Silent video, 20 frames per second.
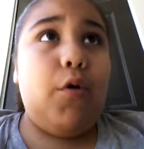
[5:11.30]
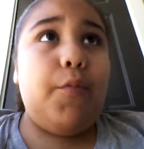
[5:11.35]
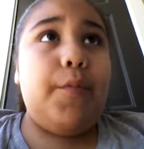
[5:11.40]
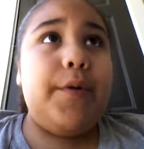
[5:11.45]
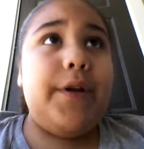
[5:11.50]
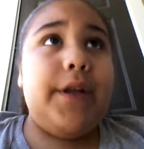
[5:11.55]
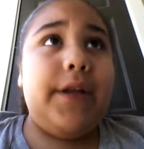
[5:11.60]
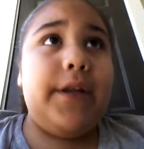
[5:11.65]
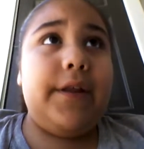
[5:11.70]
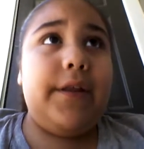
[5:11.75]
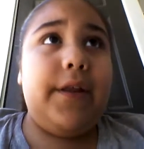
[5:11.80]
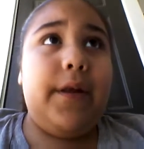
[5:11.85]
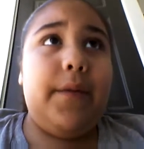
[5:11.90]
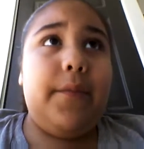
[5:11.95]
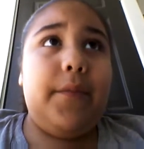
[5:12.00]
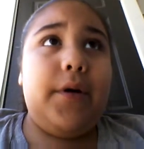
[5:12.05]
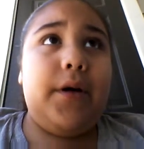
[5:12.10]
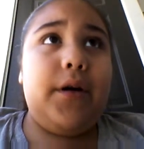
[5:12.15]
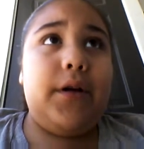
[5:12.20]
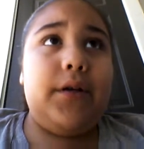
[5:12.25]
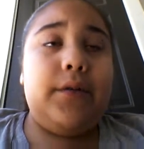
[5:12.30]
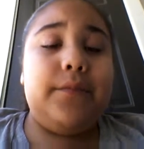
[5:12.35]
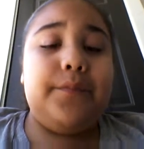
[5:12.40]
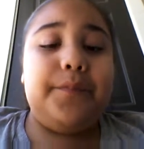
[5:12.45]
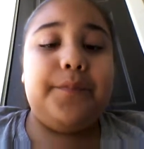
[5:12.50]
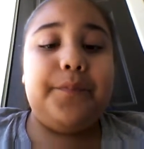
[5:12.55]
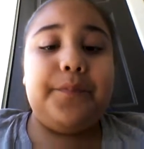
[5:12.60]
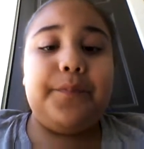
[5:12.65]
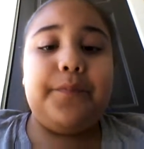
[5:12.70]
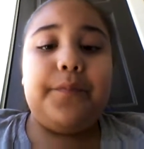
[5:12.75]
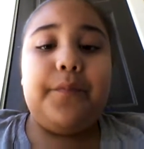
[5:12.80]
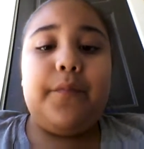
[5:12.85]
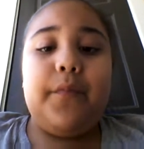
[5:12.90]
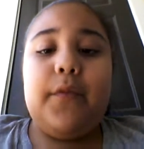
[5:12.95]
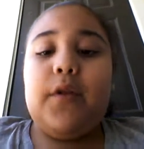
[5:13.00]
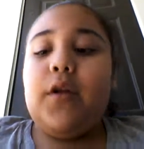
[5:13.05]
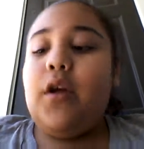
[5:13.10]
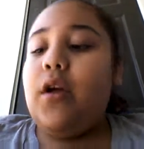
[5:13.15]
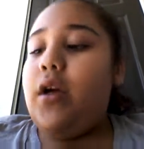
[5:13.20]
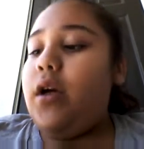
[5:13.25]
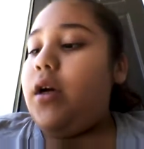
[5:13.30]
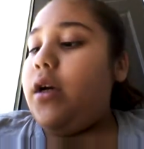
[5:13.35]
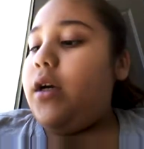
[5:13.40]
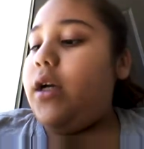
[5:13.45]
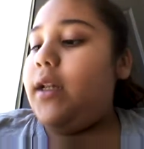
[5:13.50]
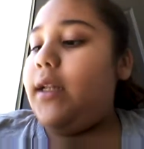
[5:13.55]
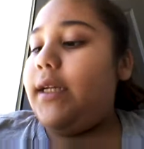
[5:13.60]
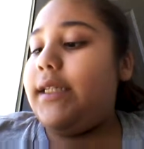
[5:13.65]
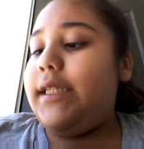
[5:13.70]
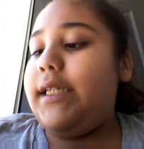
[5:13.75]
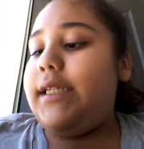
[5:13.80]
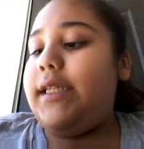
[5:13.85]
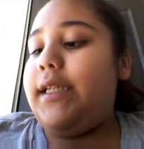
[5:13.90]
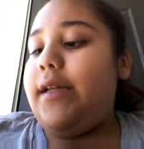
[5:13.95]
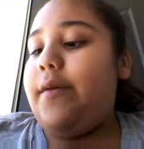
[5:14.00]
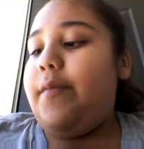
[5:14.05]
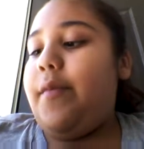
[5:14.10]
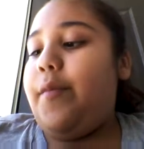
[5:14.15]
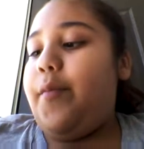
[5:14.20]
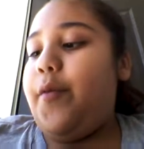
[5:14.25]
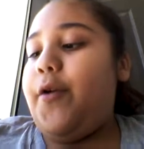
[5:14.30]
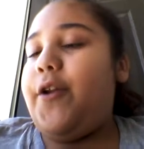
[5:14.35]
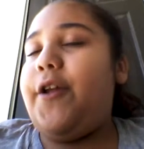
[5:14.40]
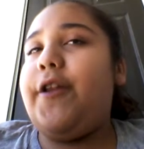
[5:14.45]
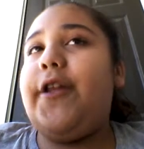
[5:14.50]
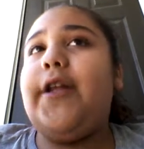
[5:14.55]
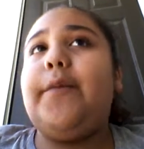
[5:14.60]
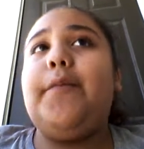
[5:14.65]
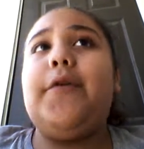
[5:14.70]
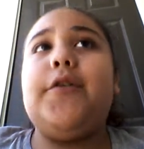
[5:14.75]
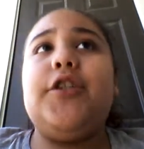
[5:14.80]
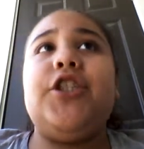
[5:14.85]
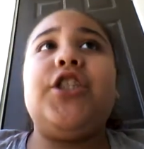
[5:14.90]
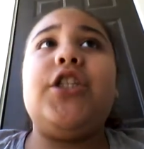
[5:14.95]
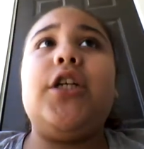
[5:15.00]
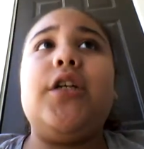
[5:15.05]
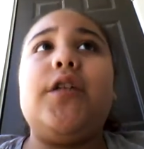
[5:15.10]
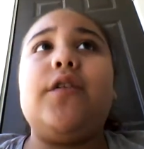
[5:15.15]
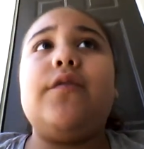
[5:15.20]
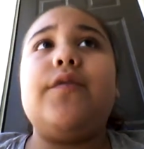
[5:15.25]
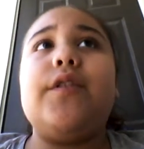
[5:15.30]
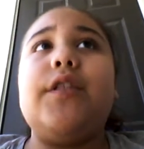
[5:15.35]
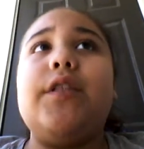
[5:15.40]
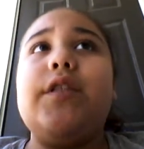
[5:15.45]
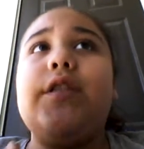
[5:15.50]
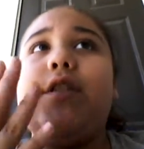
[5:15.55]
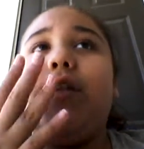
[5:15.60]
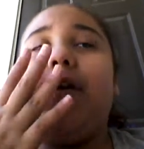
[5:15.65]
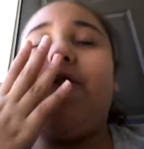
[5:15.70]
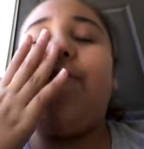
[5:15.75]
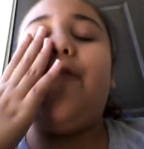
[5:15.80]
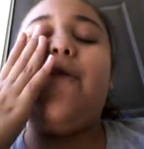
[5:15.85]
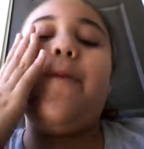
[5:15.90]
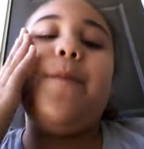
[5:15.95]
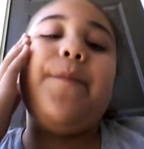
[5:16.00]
opening them, um, collecting them and putting them on shelves and stuff.